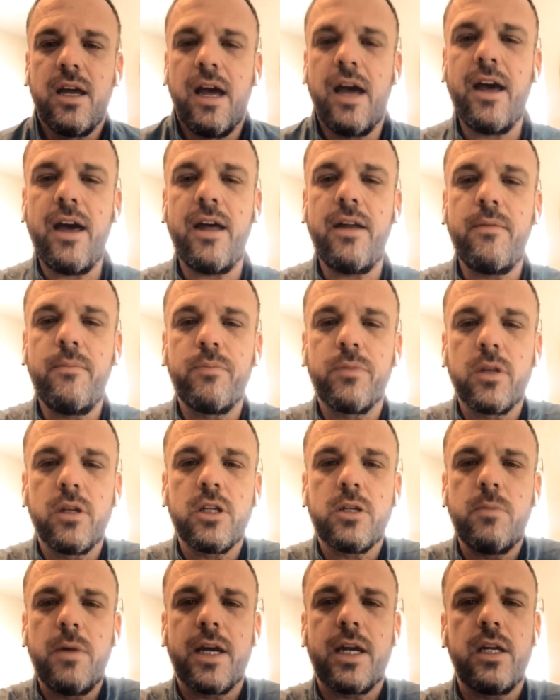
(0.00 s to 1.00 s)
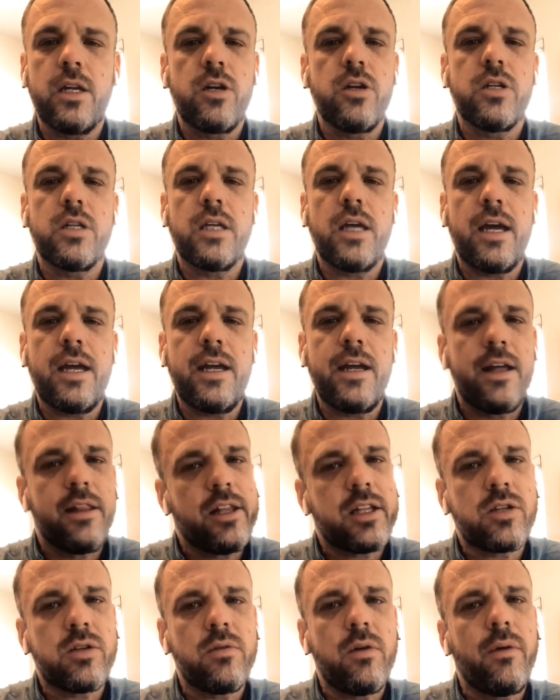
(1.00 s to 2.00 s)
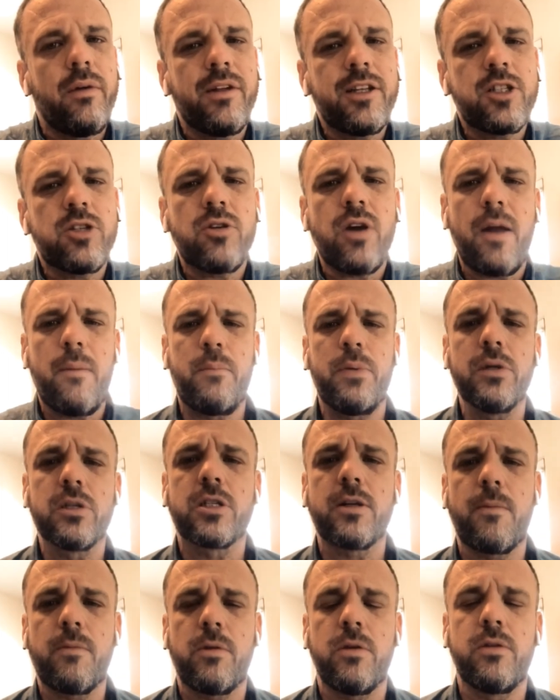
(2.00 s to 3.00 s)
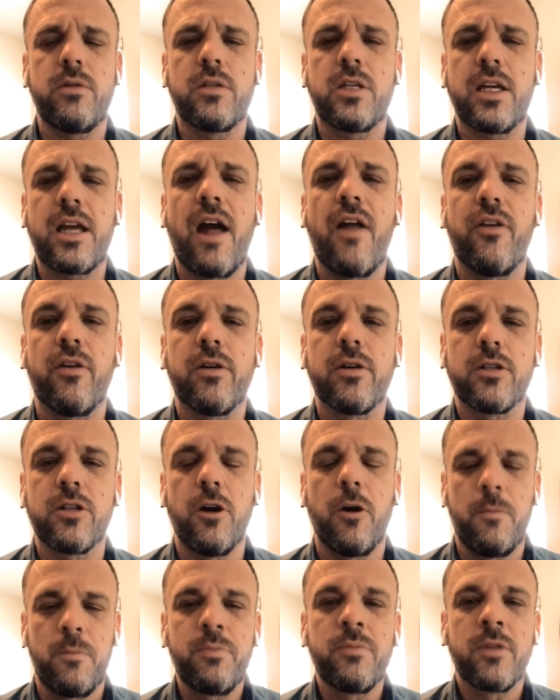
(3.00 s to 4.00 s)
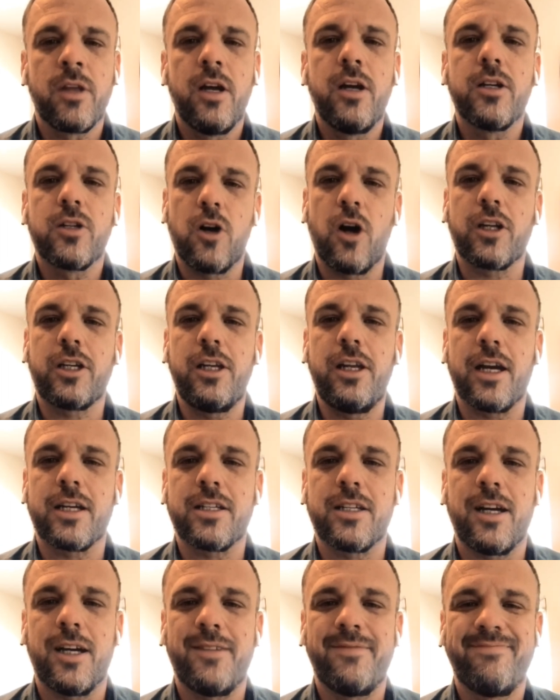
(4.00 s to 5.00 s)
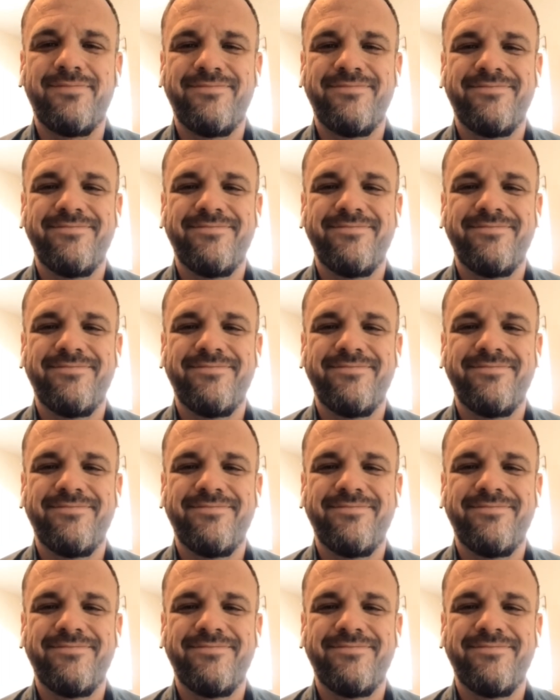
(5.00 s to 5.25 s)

and let's make it a good day, and let's try to build something together. So talk to you next time.